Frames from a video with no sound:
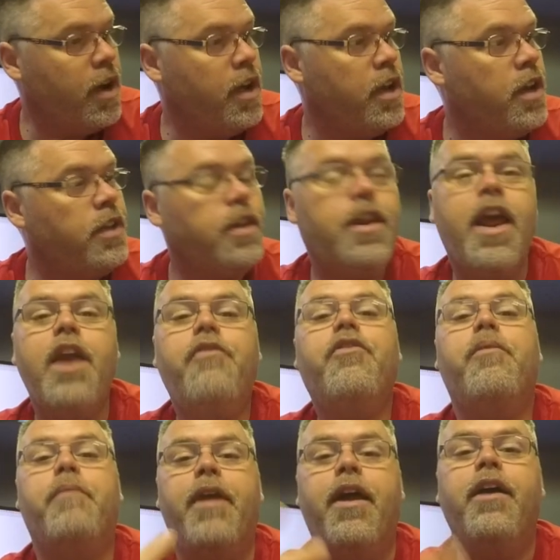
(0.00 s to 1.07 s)
I need today
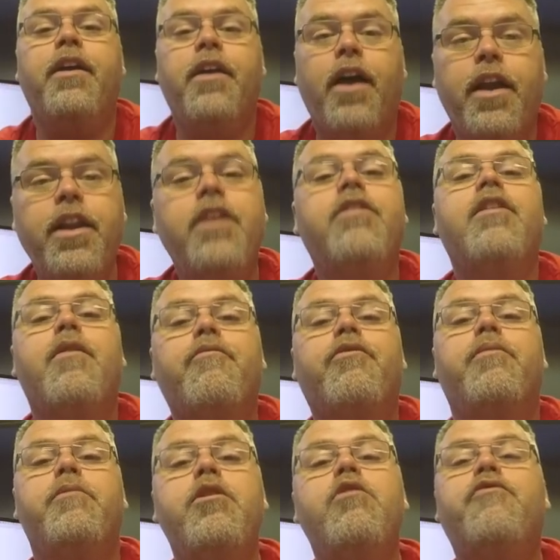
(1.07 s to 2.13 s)
from you, I need something
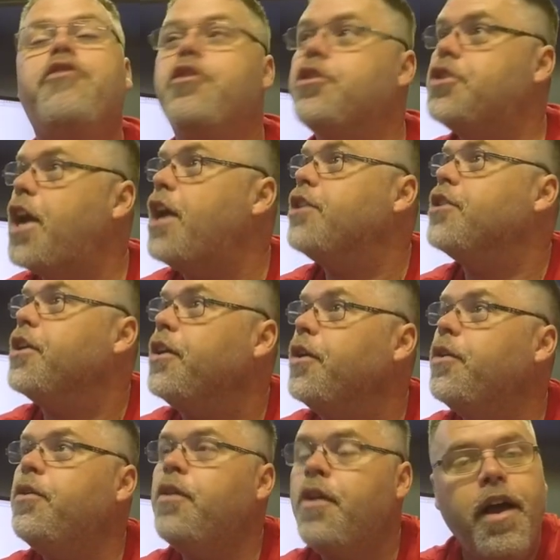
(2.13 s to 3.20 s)
from you for a change. I
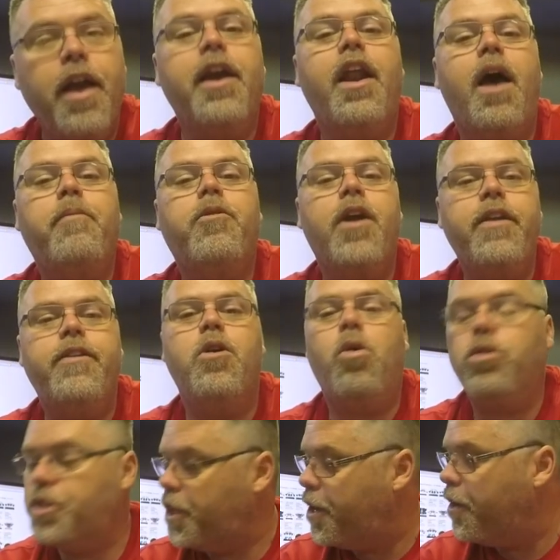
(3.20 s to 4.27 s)
do. I gotta upgrade the
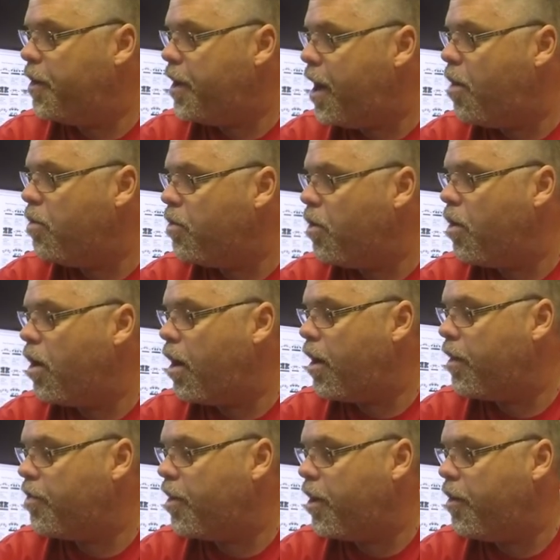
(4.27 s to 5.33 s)
old security outdoor
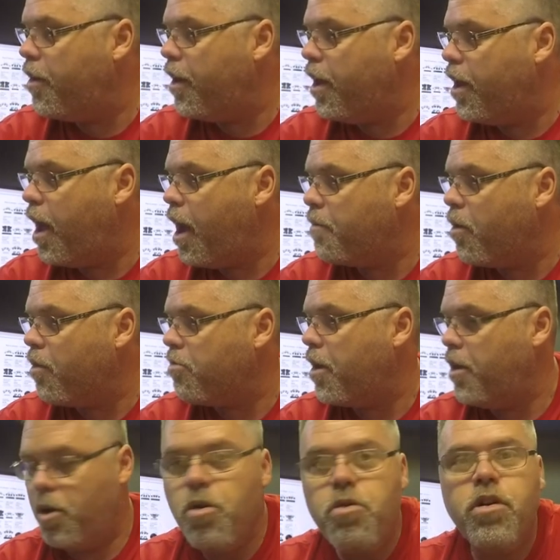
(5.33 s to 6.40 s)
uh, security cameras. I
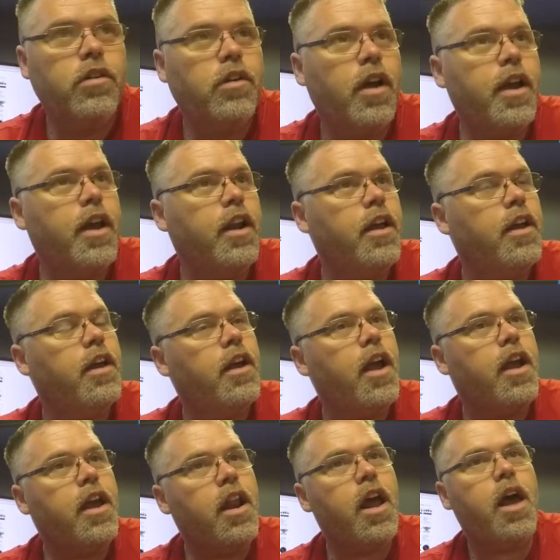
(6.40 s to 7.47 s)
do. I gotta, I
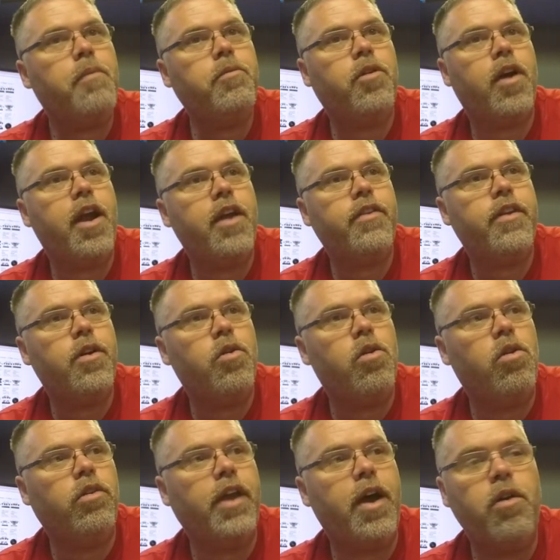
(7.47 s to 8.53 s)
gotta upgrade the
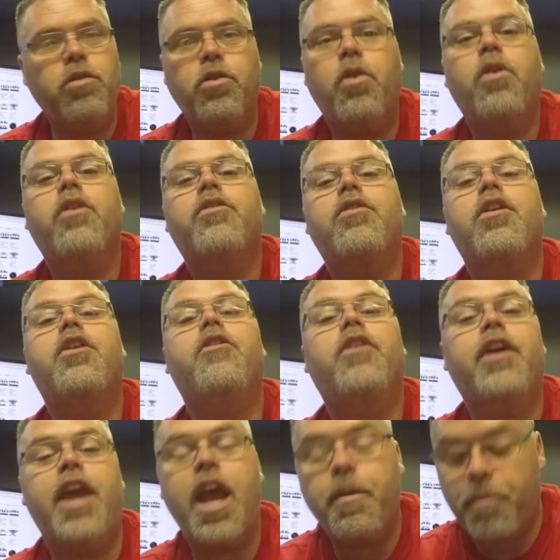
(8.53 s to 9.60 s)
old outdoor security
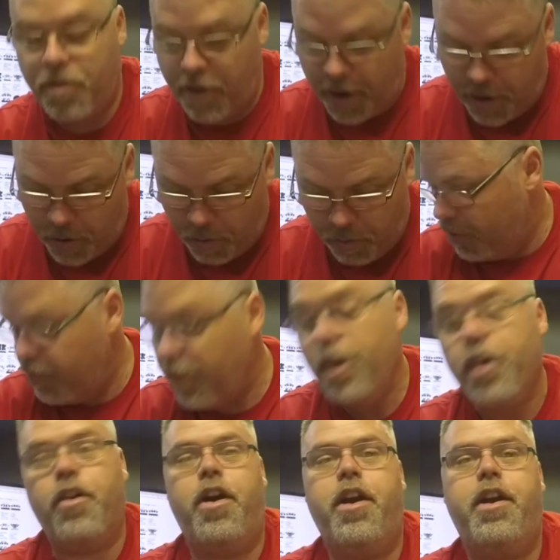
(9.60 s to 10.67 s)
cameras. I do.
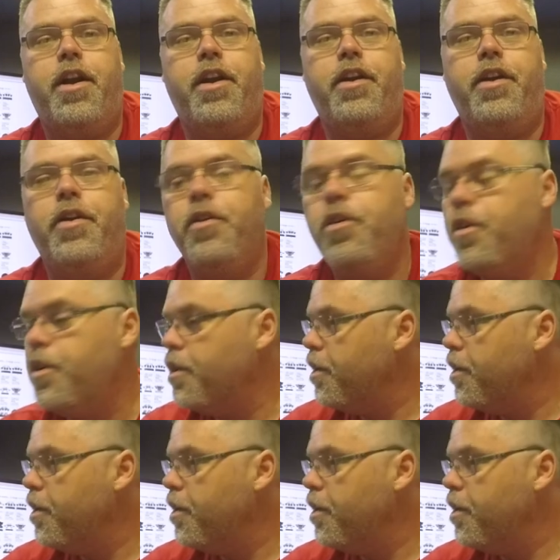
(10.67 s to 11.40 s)
Freaking right, I do.